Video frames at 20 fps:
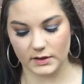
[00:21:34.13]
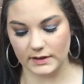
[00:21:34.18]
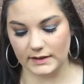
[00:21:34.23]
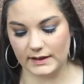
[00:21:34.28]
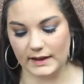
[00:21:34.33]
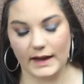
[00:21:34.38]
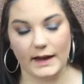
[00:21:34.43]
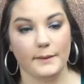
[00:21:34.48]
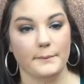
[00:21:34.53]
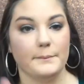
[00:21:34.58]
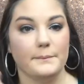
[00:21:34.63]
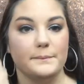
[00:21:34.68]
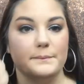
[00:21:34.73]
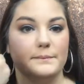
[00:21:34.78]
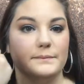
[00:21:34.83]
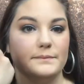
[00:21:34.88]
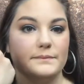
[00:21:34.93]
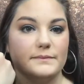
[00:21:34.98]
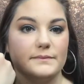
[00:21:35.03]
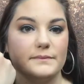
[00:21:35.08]
yeah,
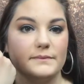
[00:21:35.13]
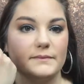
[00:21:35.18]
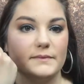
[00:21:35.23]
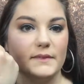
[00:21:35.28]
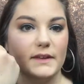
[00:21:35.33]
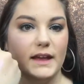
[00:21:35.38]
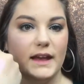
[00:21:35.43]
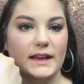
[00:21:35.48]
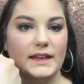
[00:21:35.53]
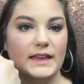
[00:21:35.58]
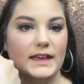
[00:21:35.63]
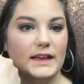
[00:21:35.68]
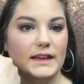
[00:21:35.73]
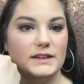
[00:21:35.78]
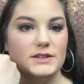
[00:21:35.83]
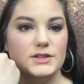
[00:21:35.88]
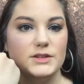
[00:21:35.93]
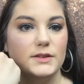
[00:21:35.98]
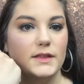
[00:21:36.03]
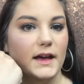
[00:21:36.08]
I
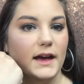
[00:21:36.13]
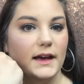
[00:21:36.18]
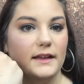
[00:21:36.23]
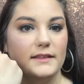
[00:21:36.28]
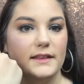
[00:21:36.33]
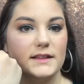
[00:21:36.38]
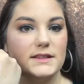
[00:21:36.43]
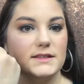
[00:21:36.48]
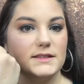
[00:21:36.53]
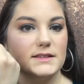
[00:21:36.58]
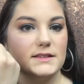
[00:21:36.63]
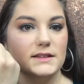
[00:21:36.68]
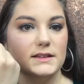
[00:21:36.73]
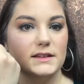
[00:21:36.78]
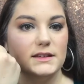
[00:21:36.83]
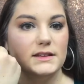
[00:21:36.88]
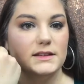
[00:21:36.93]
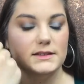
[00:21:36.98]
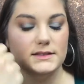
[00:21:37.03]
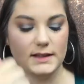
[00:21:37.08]
can't do that.
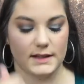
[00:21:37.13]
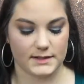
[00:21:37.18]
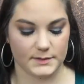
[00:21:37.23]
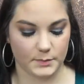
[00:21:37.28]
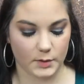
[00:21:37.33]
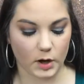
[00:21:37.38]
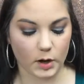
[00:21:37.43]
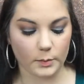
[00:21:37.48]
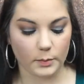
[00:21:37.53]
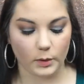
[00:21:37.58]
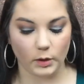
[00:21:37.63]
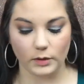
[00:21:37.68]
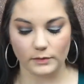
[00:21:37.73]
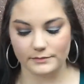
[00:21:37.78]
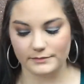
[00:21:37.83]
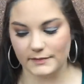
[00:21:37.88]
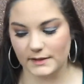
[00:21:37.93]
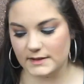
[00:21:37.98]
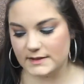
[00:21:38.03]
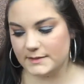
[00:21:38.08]
That's purple.
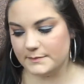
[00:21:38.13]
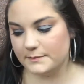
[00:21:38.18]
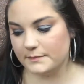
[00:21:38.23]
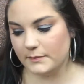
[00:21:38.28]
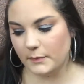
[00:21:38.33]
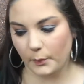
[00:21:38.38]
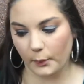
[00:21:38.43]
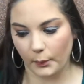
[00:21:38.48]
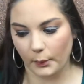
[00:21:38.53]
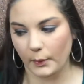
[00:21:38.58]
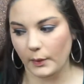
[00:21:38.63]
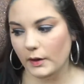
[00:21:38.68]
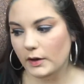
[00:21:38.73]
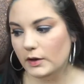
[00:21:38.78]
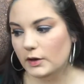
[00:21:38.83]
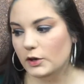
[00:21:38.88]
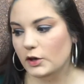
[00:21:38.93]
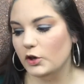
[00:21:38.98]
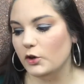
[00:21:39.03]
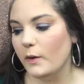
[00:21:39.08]

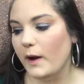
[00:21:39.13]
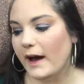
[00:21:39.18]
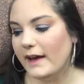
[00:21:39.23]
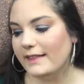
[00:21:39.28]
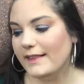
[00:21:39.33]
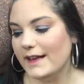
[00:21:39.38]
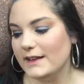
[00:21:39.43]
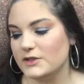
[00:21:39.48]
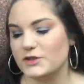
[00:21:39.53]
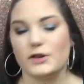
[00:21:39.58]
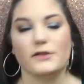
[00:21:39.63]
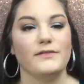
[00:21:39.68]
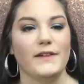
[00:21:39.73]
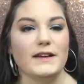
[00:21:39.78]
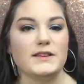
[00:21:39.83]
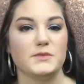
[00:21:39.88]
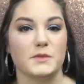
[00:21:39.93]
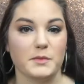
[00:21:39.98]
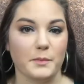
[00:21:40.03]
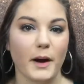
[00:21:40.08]
Who highlights their
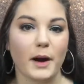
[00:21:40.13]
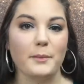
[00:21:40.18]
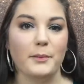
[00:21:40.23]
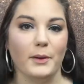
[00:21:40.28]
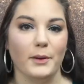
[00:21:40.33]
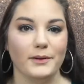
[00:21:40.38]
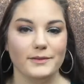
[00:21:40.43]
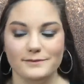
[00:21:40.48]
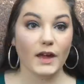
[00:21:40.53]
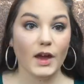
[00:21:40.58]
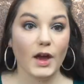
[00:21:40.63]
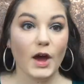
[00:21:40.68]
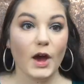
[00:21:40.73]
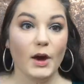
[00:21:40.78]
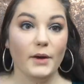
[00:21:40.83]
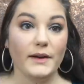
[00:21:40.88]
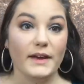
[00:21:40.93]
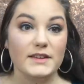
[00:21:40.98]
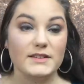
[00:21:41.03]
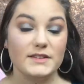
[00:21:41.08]
face with purple?
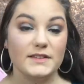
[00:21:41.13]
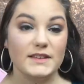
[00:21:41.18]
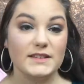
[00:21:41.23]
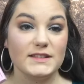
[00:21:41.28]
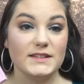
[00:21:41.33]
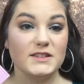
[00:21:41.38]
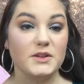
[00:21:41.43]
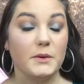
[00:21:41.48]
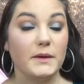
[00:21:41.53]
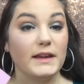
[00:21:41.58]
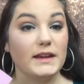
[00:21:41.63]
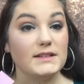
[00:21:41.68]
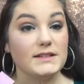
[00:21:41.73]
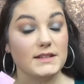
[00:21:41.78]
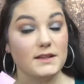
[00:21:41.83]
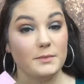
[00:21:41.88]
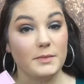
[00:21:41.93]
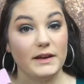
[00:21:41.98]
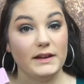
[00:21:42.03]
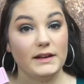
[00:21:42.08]
Okay, so this is going
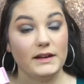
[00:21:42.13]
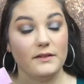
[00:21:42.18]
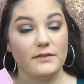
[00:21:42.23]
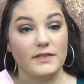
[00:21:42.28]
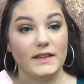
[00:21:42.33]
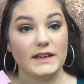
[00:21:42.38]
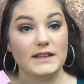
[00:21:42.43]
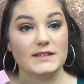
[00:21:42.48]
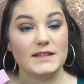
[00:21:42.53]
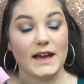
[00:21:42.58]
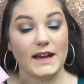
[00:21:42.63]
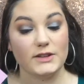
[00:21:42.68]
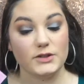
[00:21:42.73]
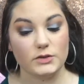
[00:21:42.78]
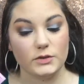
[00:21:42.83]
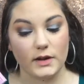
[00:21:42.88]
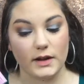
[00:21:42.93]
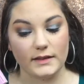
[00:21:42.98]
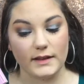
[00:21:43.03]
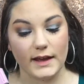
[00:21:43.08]
into the bin of things that I
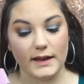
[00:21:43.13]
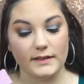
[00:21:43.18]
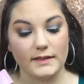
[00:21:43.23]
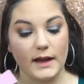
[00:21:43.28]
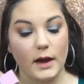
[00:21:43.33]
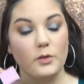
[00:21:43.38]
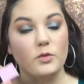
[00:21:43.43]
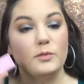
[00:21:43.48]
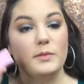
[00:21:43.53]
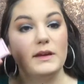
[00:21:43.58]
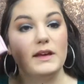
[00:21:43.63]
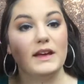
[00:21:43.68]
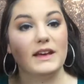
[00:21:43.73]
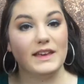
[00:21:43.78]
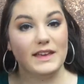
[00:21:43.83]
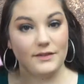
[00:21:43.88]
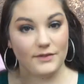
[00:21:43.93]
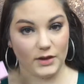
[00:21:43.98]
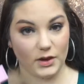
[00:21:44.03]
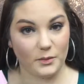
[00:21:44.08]
do not like that I will be
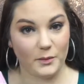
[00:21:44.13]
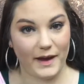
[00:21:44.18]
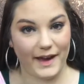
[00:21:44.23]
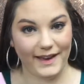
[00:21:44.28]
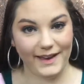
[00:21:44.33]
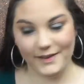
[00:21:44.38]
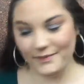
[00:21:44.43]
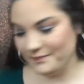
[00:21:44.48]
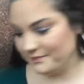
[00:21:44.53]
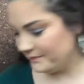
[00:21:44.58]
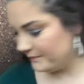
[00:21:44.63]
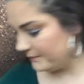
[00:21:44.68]
giving away.